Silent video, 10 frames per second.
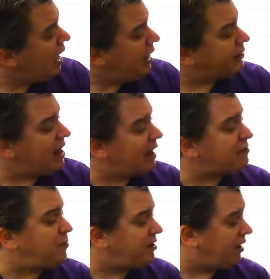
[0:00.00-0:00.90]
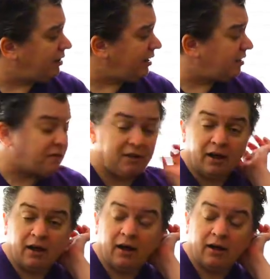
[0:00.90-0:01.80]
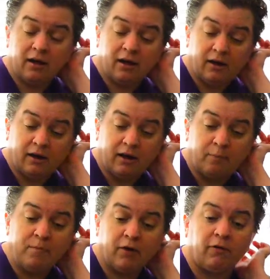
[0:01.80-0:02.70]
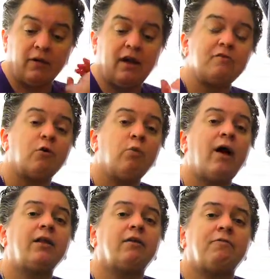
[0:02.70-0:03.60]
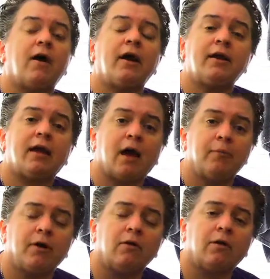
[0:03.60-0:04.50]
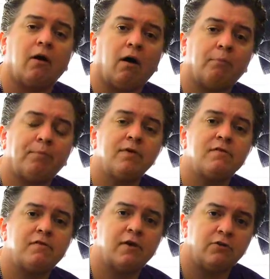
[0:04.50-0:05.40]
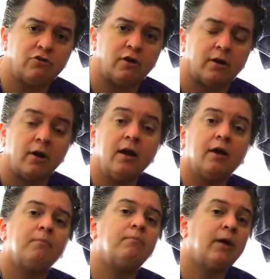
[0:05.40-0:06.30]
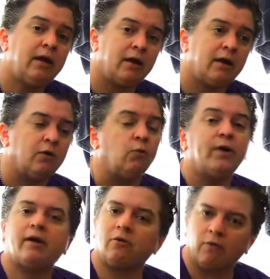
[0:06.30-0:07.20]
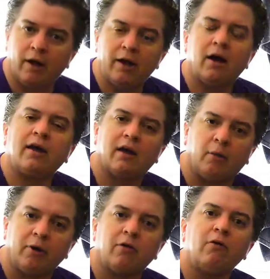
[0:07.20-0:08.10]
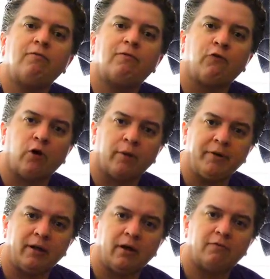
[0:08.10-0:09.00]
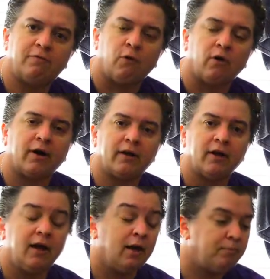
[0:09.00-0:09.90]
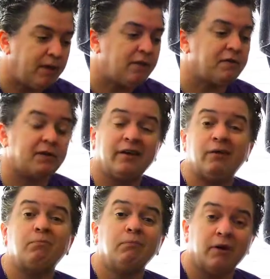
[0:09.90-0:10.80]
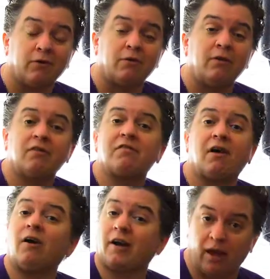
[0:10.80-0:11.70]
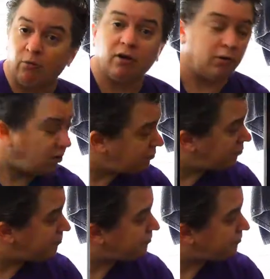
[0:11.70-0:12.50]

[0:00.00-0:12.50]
And last but not least, a mineral has a well-defined chemical composition, meaning we can write a chemical formula for it. Basically, minerals are chemicals.